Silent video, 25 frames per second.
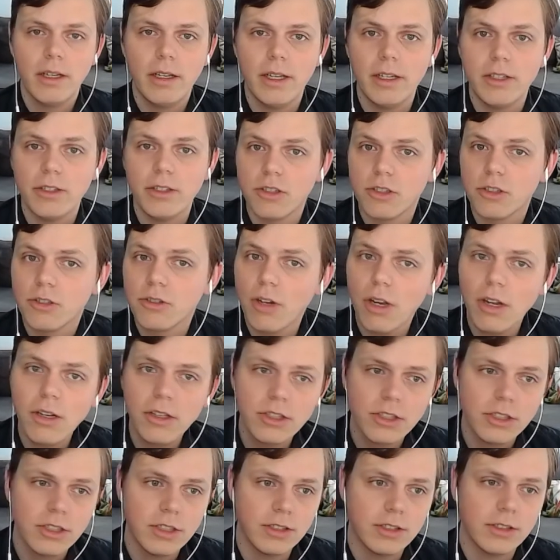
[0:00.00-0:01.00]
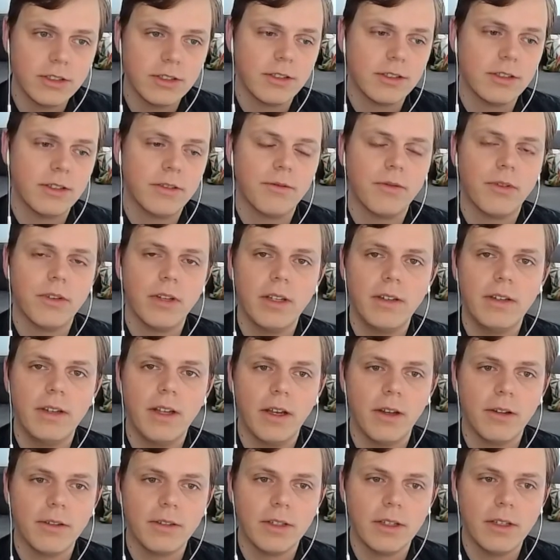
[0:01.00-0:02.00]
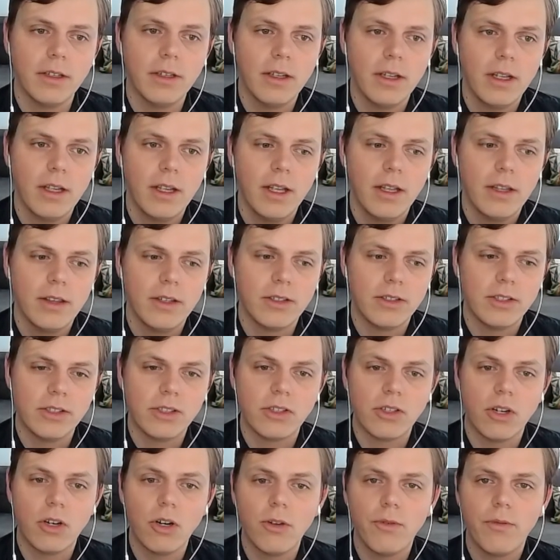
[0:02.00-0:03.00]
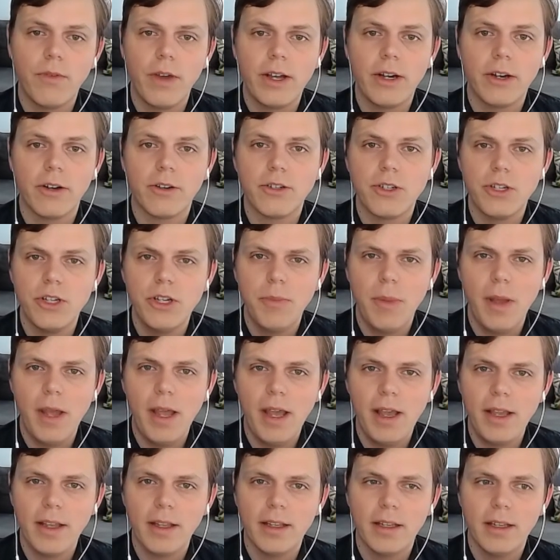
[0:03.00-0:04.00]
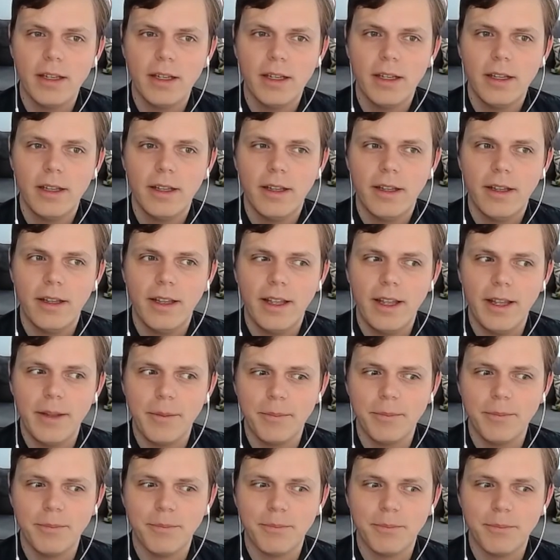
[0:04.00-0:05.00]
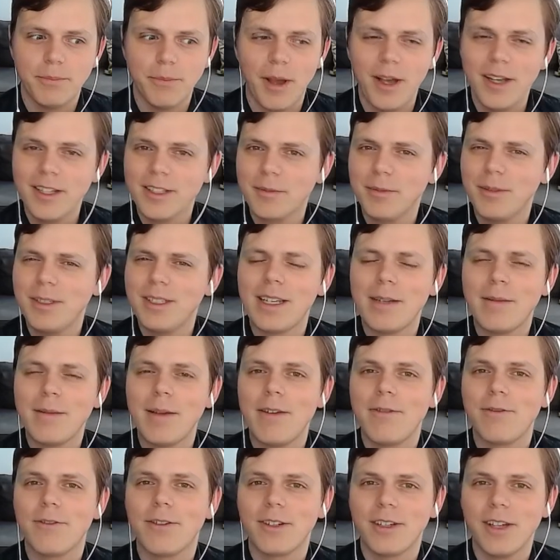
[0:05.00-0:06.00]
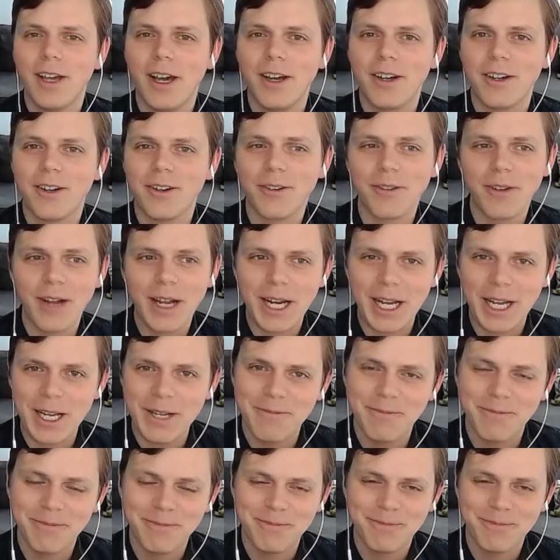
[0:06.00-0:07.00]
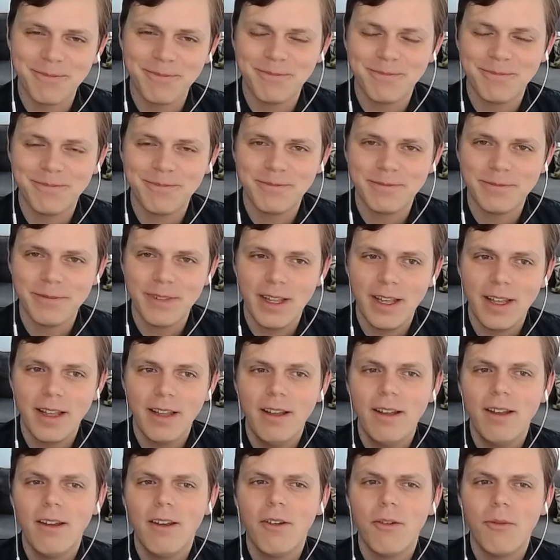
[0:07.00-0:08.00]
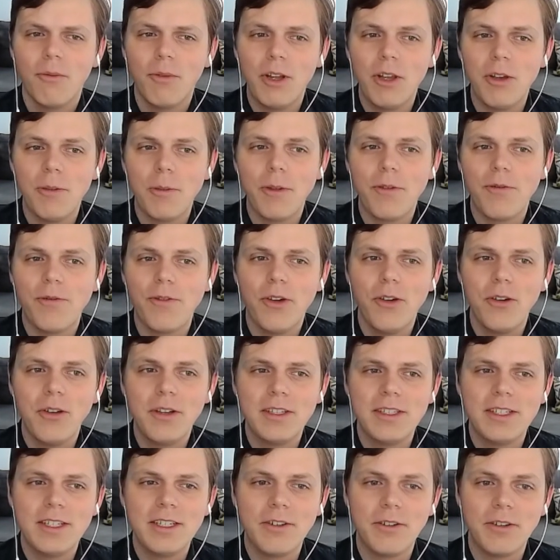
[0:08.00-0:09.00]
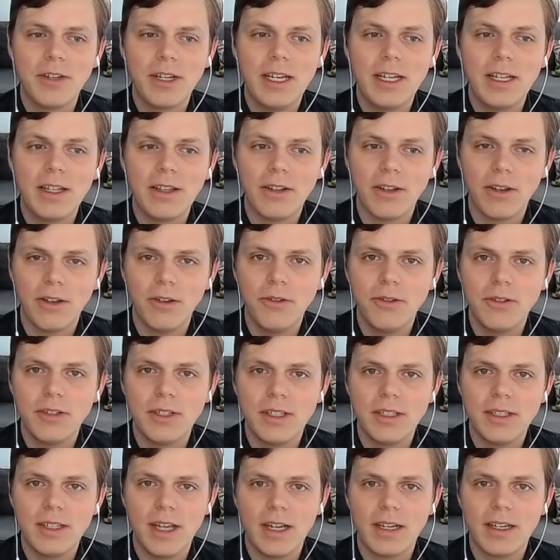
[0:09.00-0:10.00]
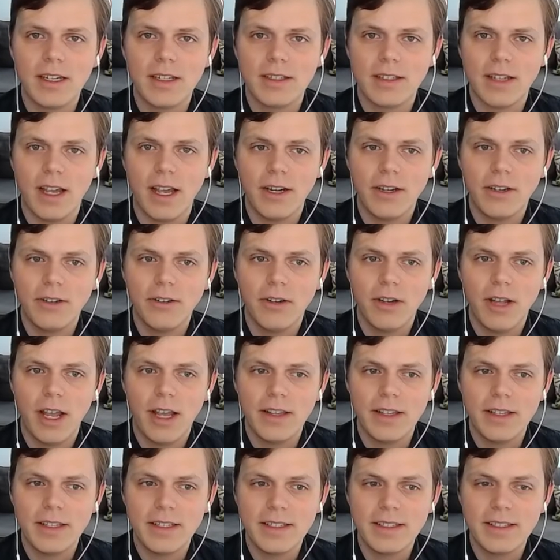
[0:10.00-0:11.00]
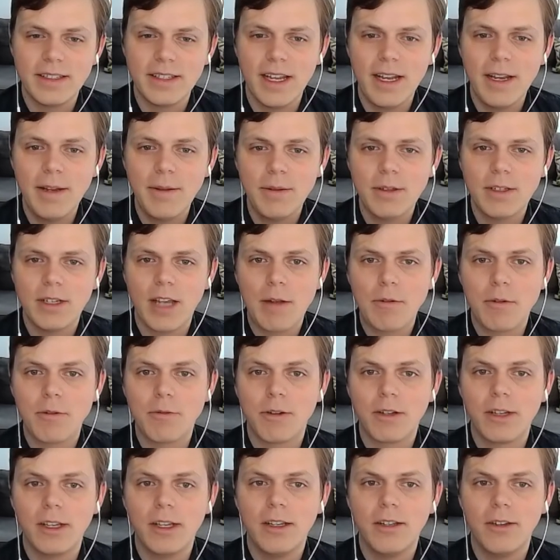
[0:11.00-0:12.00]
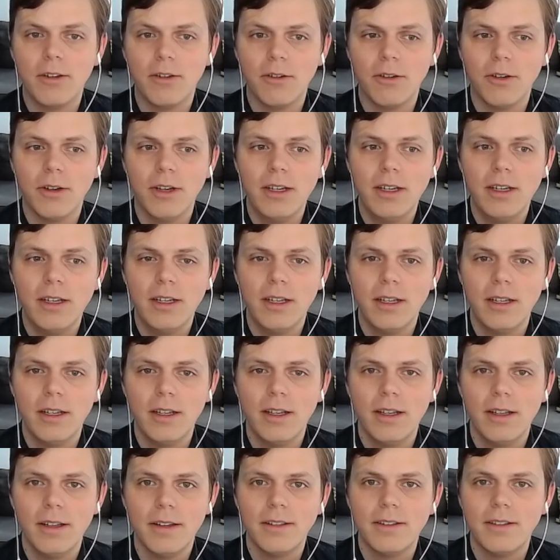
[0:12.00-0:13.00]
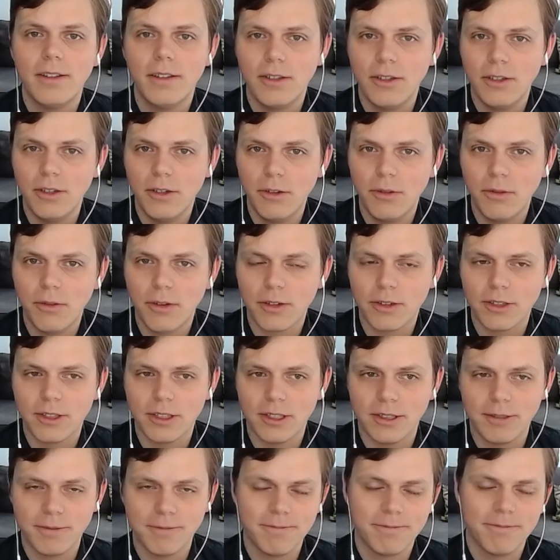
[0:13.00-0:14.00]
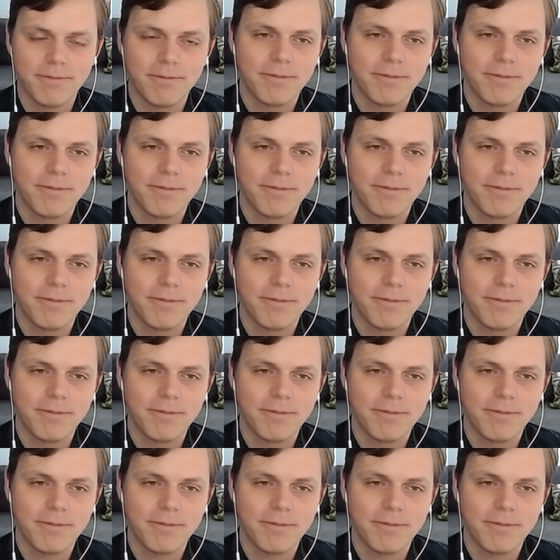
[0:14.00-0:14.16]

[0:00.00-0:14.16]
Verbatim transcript: instructions for the Delta, the Starfighter 2-pack, and possibly some I forgot already. We will be focusing on getting those in Deck Designer at the same time we're working on the new version.